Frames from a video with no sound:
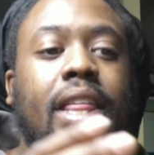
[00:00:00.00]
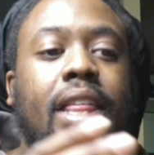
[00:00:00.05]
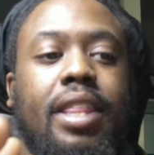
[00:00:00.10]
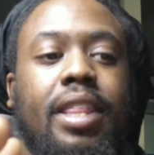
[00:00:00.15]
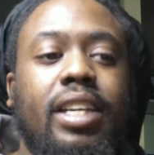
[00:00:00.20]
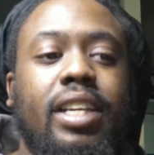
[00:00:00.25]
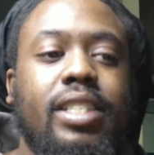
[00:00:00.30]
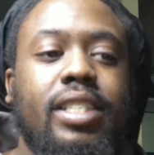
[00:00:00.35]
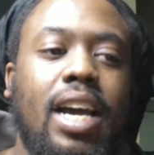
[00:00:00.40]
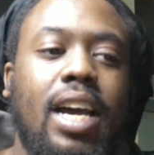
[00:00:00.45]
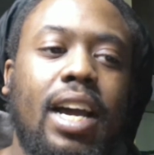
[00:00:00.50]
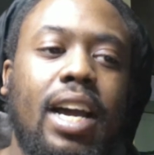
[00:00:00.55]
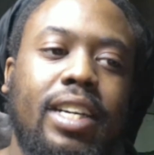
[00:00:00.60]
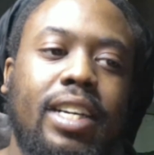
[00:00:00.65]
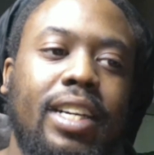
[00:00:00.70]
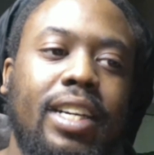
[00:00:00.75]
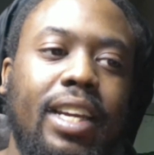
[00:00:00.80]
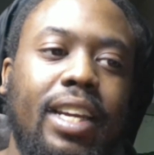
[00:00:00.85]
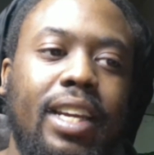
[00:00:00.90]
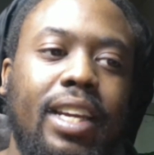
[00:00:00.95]
This, I
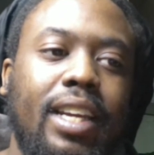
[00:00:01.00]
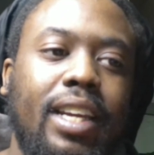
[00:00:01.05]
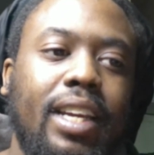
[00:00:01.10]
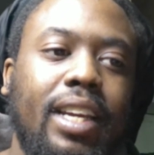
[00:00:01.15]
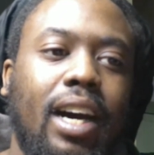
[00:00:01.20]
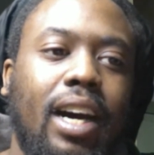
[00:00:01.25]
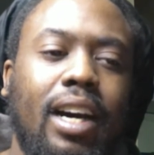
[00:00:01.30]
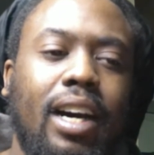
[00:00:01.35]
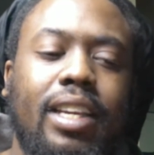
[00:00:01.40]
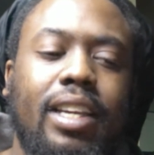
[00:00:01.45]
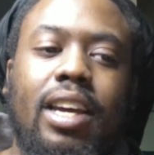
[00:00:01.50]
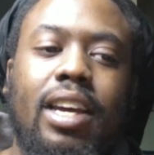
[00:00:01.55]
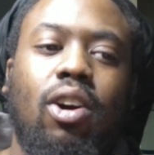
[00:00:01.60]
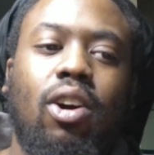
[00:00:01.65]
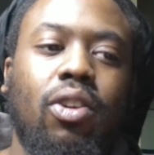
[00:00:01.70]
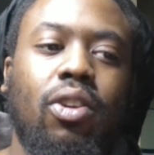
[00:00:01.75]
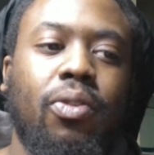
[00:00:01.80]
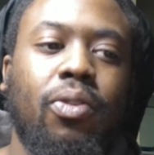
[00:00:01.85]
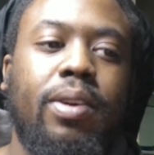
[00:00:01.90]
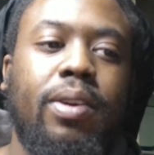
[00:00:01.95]
couldn't get
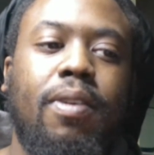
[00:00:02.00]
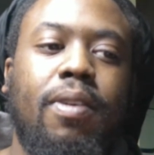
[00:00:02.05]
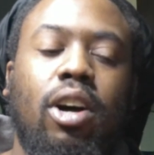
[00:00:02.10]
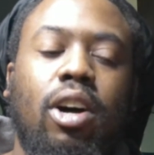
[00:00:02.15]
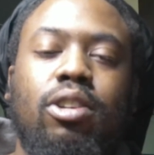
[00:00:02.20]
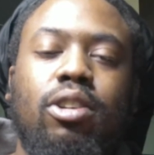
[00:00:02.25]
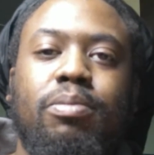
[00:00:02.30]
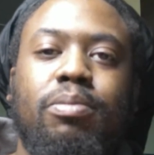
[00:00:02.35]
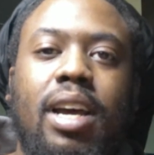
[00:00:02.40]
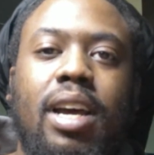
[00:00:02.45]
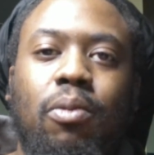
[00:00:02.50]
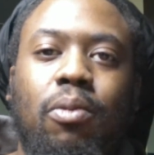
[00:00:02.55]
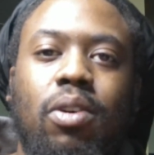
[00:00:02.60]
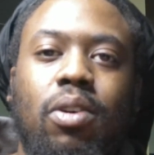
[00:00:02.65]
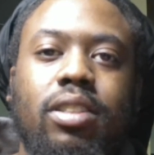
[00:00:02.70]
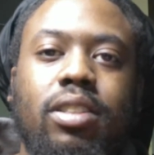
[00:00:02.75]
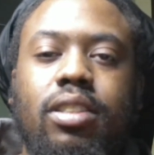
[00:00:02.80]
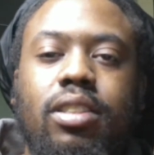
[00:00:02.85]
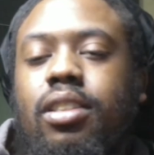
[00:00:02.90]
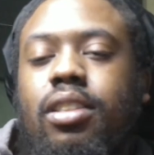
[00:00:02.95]
all 3 volumes at
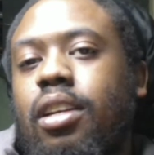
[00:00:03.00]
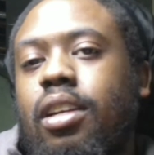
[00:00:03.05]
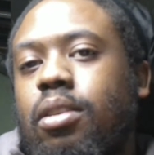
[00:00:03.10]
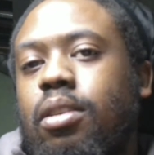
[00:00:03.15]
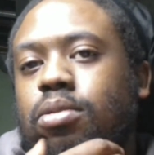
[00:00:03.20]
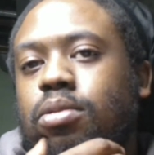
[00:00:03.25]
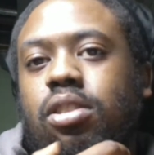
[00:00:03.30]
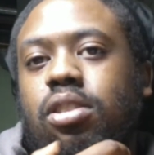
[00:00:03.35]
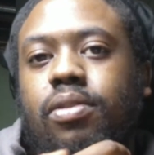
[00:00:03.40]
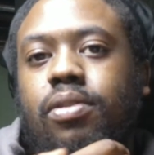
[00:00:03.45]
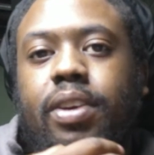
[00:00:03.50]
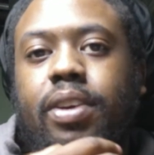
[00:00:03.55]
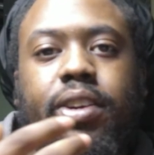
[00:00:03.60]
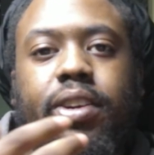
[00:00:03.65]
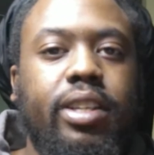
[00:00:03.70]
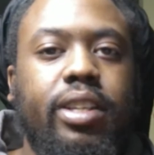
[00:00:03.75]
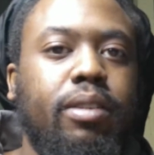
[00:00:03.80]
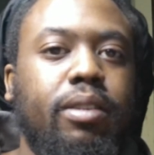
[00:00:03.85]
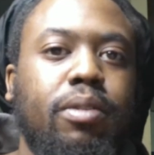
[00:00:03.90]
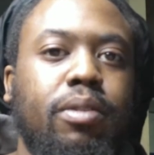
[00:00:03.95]
once. It was
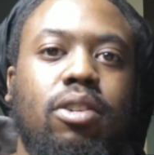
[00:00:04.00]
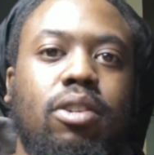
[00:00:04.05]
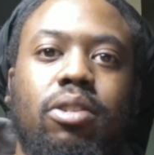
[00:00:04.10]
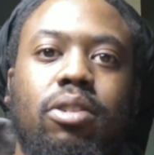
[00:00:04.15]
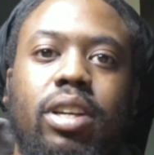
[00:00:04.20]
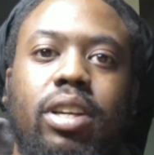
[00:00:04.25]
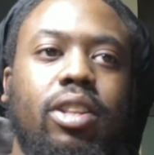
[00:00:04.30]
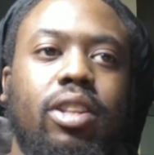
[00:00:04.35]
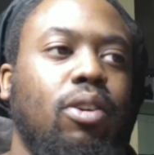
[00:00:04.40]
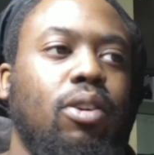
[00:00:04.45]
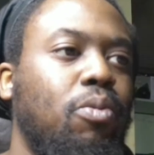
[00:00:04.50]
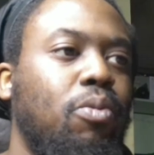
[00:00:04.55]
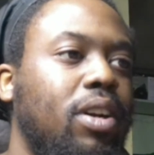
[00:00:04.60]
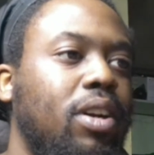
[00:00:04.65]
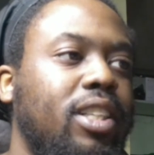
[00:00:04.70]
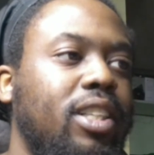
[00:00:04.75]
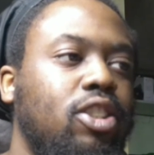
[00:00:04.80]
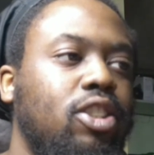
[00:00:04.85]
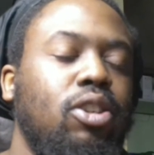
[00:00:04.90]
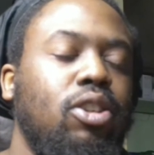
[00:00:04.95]
very difficult. Either 1
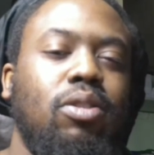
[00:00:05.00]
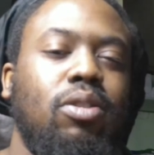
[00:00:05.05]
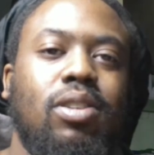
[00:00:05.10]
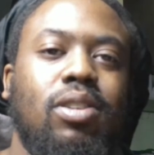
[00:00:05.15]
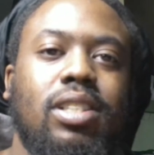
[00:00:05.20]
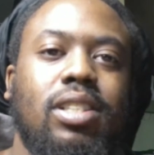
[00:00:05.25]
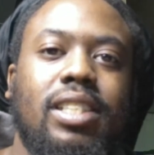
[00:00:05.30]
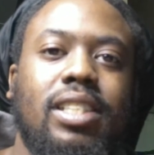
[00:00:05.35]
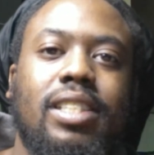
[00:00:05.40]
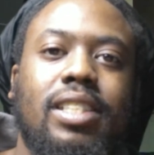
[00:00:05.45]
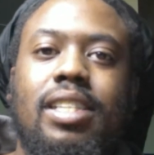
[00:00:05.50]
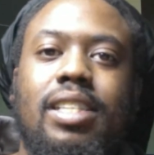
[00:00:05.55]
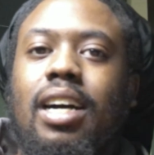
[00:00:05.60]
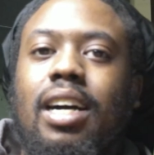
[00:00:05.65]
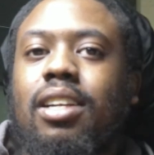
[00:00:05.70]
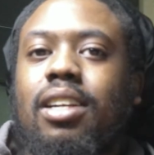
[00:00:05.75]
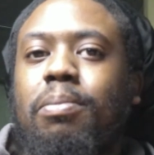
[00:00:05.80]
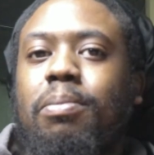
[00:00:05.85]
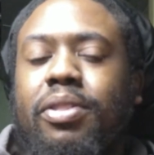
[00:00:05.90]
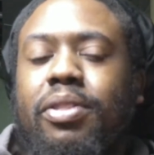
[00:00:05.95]
and 2 was in
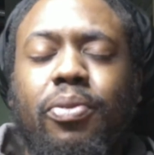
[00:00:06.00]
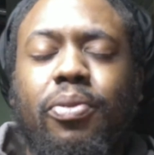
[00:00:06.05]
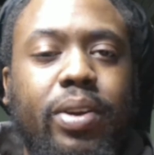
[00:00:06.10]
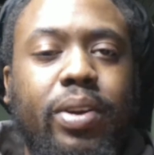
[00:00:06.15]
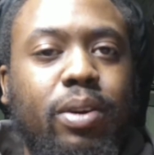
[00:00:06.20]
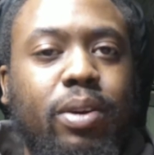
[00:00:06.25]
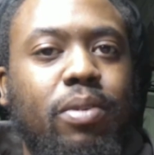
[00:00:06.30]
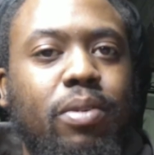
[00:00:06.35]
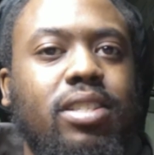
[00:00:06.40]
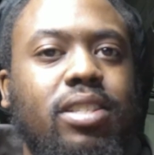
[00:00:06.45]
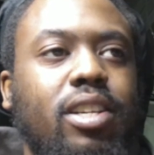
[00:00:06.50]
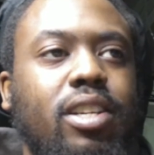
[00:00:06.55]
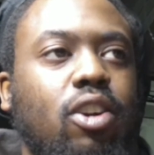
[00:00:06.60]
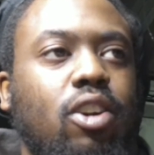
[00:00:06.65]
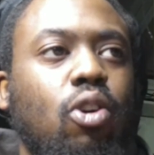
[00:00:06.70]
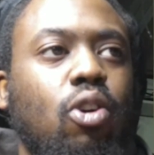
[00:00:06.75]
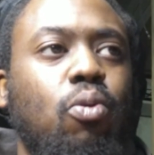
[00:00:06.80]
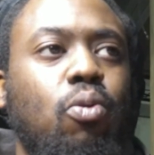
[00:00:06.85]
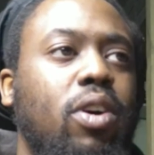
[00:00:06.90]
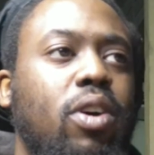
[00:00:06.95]
stock but 3 wasn't,
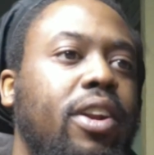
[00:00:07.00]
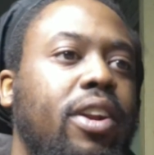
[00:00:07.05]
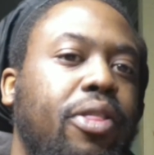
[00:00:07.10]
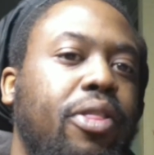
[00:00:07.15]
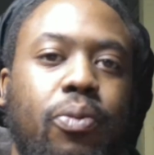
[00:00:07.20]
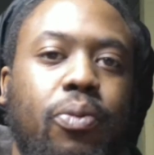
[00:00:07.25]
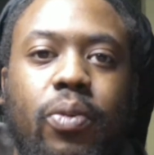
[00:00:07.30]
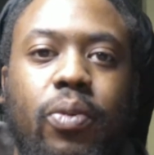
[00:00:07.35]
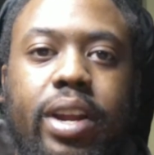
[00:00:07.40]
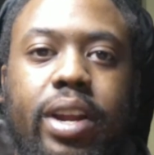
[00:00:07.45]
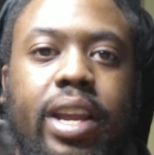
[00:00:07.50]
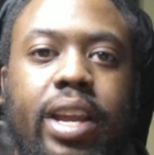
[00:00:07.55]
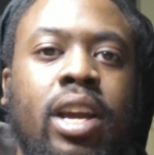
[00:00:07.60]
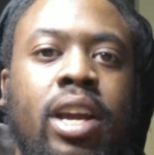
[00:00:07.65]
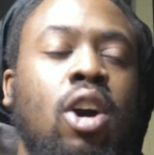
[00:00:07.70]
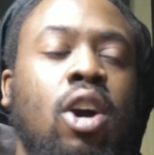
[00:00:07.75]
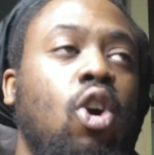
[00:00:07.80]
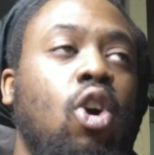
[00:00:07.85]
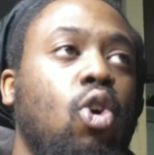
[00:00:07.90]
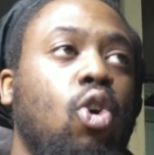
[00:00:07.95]
or 1 and 3,
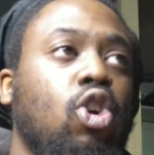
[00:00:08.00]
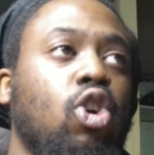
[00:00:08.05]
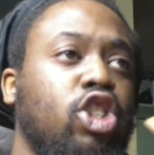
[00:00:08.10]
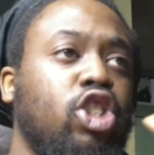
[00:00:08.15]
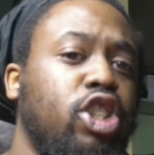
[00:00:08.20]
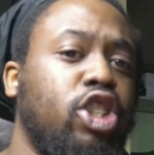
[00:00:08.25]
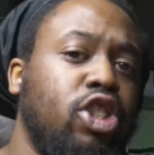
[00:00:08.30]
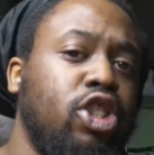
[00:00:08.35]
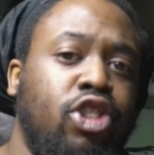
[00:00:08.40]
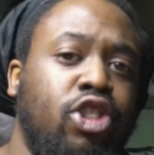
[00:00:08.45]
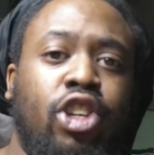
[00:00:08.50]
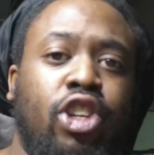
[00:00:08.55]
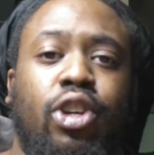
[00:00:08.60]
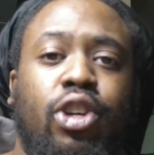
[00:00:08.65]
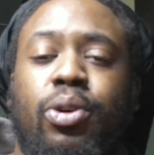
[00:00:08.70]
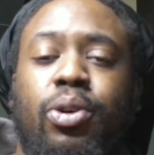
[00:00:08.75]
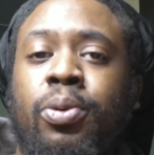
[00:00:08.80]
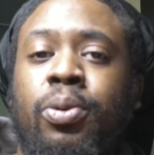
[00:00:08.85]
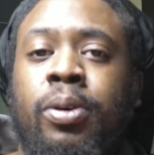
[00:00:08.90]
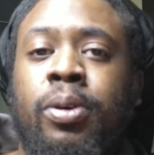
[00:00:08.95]
or just
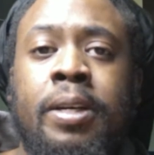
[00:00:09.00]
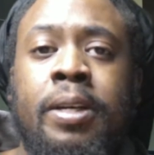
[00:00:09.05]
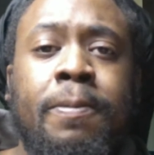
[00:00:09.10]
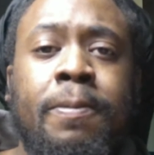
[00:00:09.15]
2.